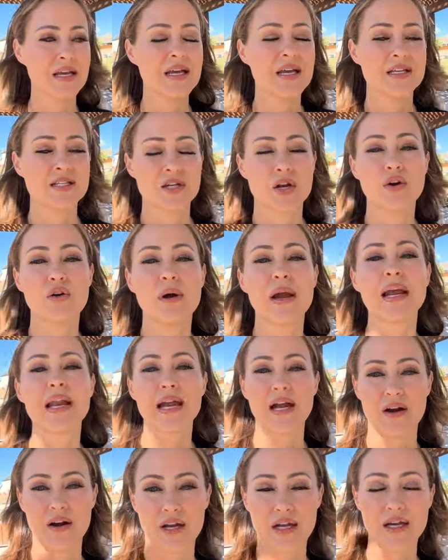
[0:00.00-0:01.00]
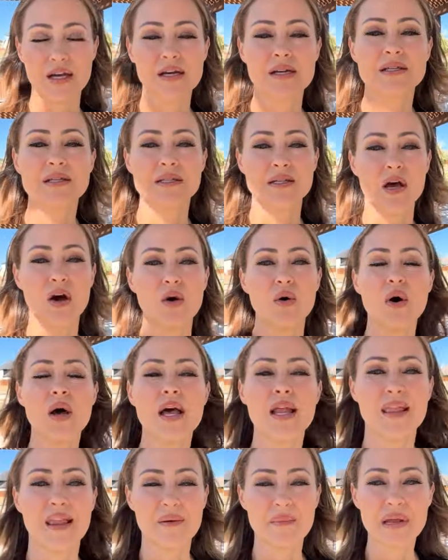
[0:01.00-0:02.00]
It's a great area. So
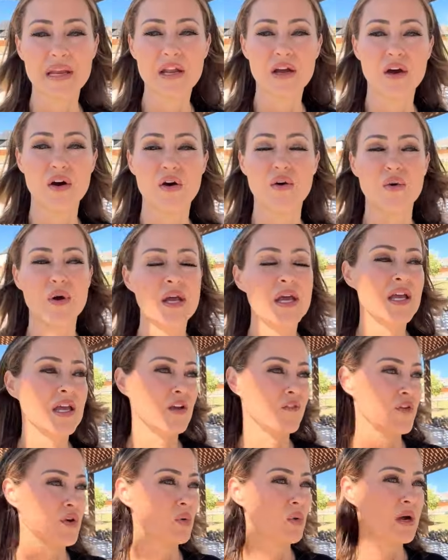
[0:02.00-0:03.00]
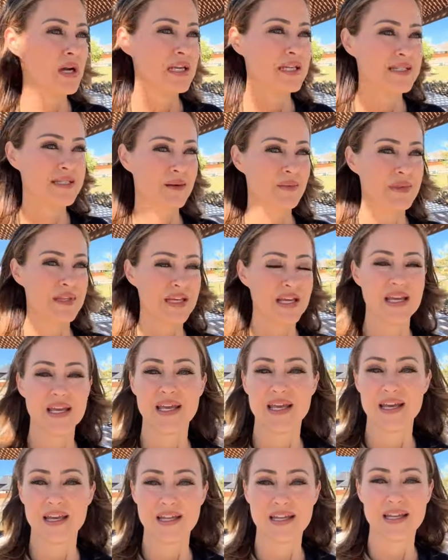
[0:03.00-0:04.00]
let me know if you're wanting something
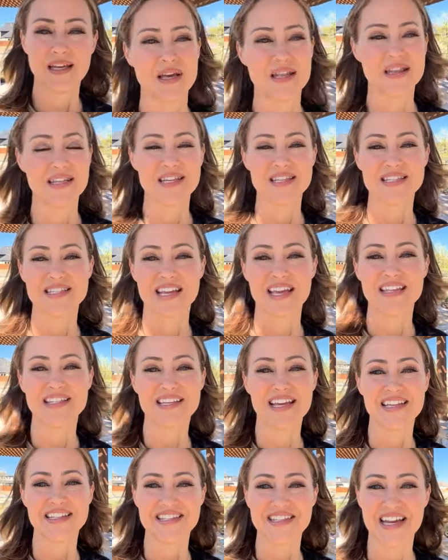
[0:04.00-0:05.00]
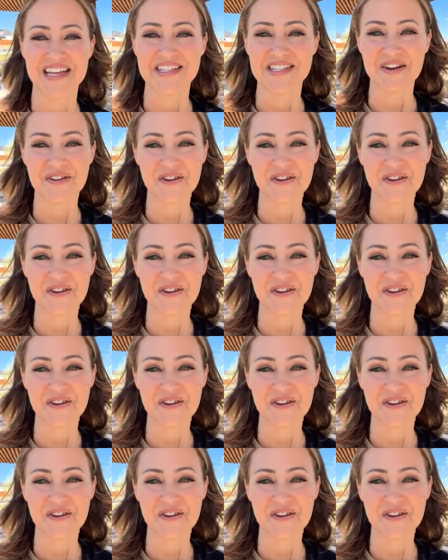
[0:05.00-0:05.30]
in the estates at Stacy